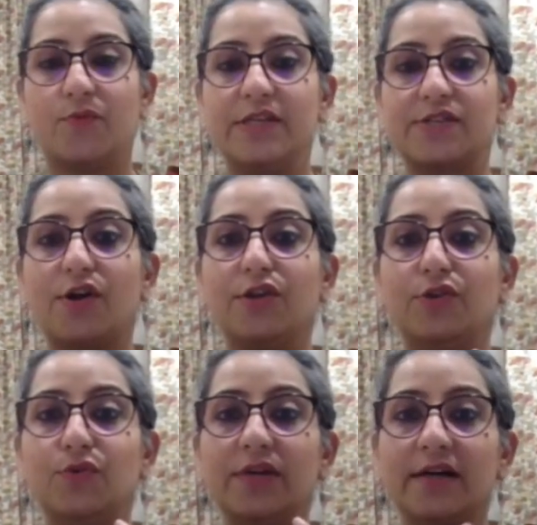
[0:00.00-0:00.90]
We saw
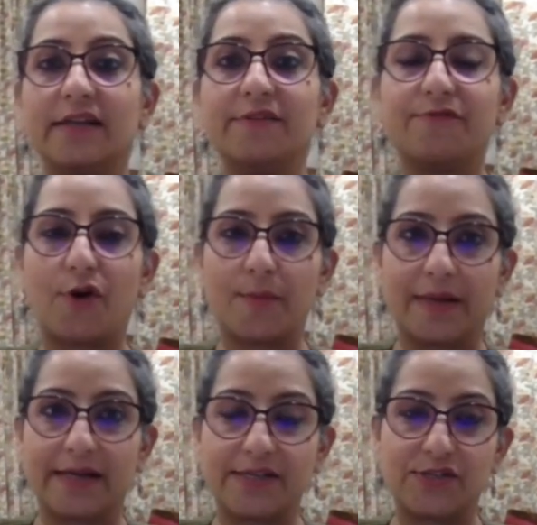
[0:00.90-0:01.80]
new learning
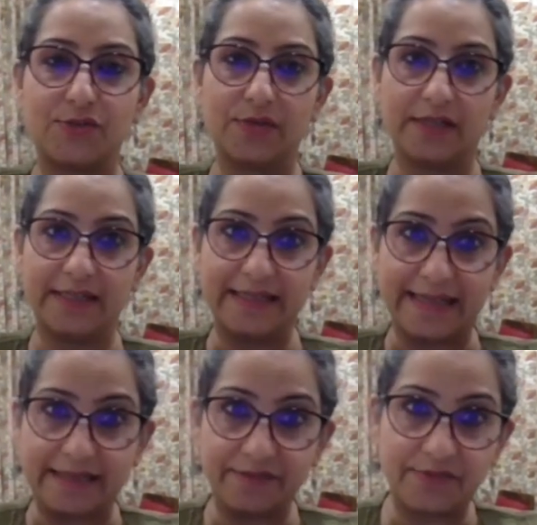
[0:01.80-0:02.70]
formats, new
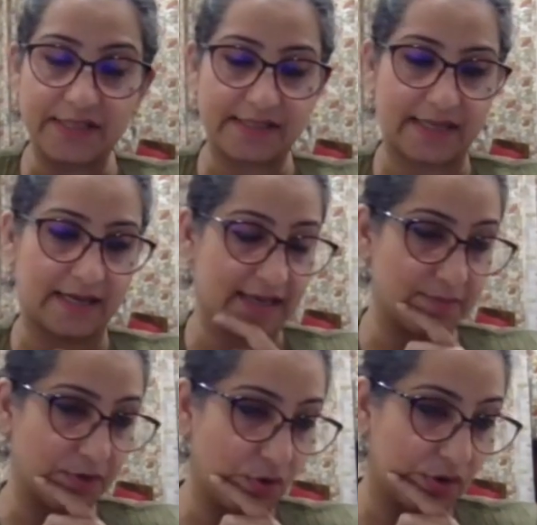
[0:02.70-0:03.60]
learning deliveries that
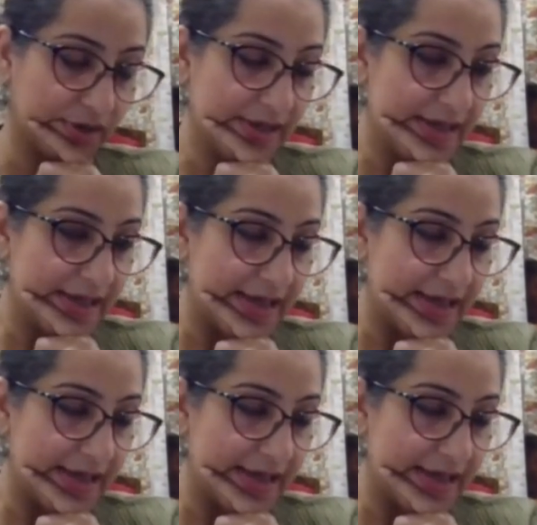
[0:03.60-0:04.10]
came along.